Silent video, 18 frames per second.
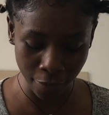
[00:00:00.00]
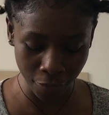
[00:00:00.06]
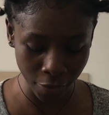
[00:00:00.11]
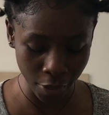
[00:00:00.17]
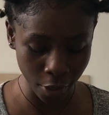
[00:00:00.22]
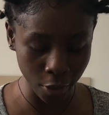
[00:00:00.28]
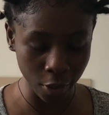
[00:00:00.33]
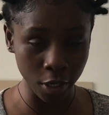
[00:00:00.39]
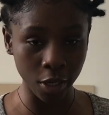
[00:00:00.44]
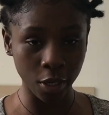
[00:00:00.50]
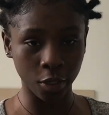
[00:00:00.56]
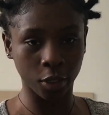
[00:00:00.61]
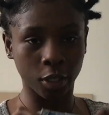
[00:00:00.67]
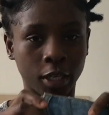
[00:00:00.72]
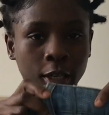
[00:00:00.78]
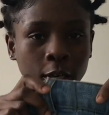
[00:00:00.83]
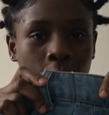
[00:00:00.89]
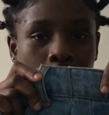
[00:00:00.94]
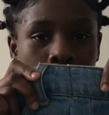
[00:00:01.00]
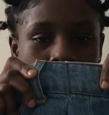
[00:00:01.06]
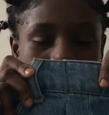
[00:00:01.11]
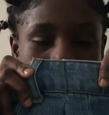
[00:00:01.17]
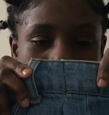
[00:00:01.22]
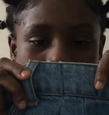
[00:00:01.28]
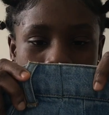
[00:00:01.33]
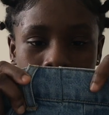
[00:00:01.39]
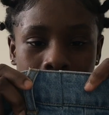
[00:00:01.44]
if you look
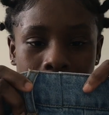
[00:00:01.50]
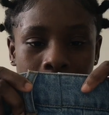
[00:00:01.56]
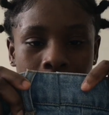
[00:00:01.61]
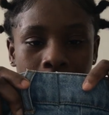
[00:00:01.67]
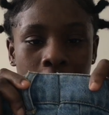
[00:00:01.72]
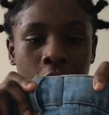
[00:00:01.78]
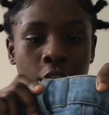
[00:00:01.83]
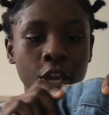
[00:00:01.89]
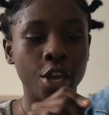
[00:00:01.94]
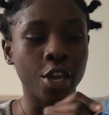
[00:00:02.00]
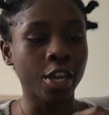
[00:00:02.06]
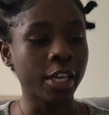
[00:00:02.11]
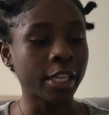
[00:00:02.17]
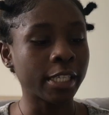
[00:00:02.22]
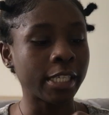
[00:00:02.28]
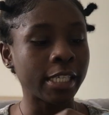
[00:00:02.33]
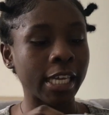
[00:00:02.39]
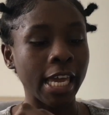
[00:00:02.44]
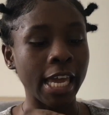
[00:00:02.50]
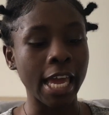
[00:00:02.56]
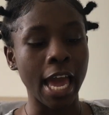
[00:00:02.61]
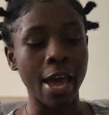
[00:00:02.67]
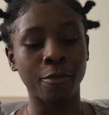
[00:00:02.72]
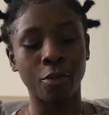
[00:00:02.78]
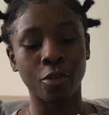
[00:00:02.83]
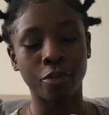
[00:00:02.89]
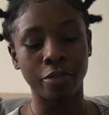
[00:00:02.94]
closely, you can see
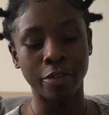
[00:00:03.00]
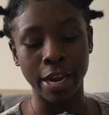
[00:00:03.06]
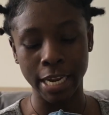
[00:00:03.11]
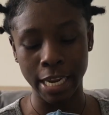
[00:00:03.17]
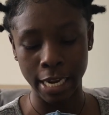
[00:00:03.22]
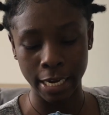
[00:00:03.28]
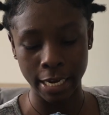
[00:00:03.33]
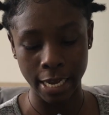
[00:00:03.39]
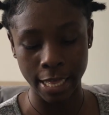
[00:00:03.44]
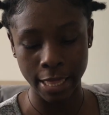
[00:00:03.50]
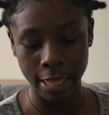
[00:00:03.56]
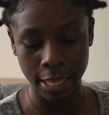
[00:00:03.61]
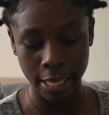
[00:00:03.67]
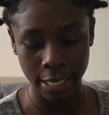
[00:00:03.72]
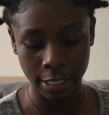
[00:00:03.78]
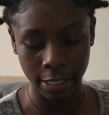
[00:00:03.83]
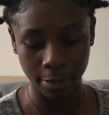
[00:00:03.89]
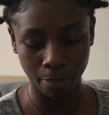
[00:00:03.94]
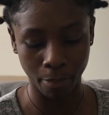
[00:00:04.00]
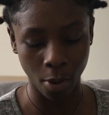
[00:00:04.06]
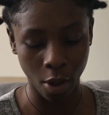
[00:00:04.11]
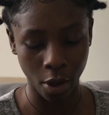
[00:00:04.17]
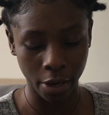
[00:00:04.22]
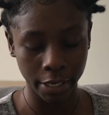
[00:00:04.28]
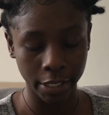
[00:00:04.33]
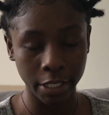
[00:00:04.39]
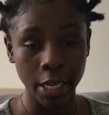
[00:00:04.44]
I've already done this
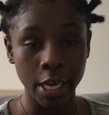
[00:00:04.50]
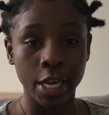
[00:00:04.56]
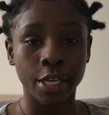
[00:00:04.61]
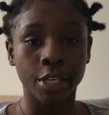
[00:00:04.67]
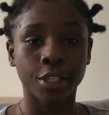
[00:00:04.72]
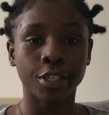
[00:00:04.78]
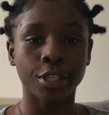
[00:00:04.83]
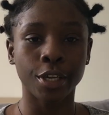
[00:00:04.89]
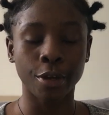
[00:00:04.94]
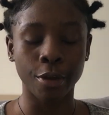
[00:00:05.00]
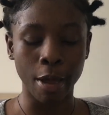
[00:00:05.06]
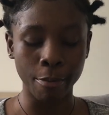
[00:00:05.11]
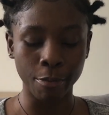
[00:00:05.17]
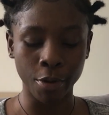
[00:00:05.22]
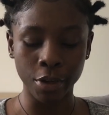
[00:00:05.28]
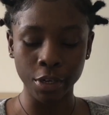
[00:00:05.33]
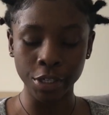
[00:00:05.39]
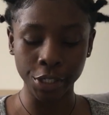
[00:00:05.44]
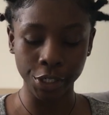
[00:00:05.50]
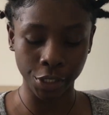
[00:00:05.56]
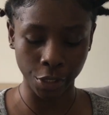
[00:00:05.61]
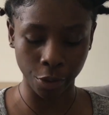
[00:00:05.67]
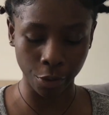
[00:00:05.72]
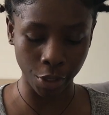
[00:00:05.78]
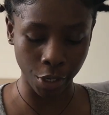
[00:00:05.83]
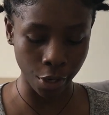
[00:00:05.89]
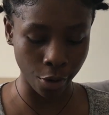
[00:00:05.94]
part. So I'm going to
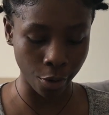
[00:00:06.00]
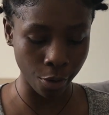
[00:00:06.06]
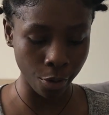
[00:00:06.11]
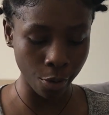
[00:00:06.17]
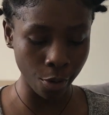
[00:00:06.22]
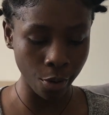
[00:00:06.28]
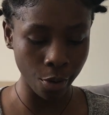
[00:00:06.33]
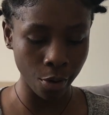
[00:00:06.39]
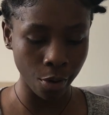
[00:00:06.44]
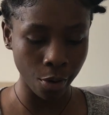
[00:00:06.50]
show you